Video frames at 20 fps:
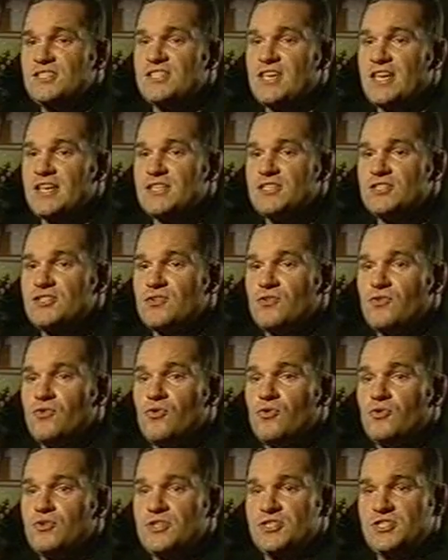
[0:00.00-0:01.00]
sex
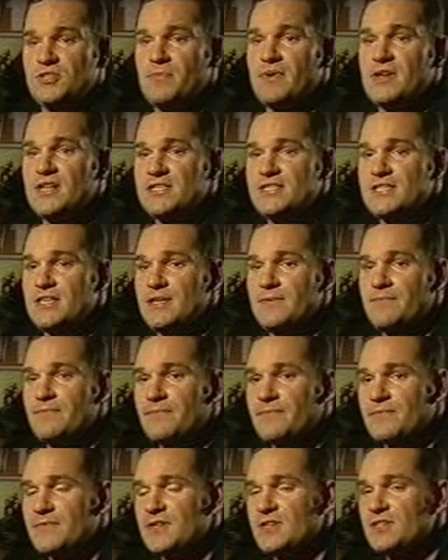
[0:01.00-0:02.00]
or disability.
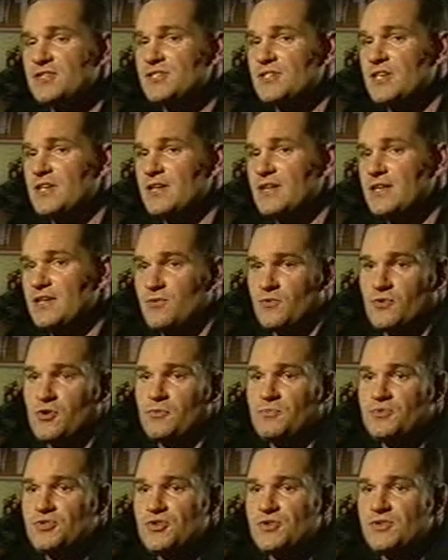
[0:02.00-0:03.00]
It's
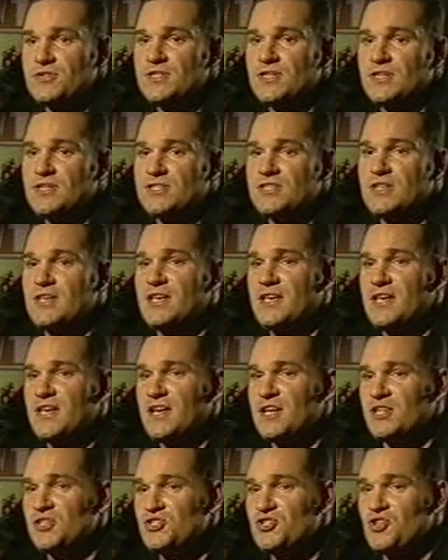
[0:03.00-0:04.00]
equal opportunities,
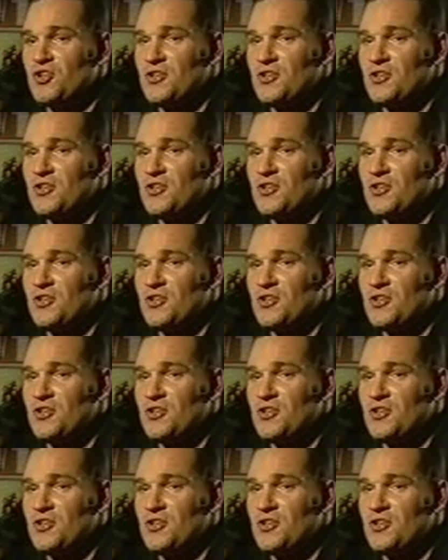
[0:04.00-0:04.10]
and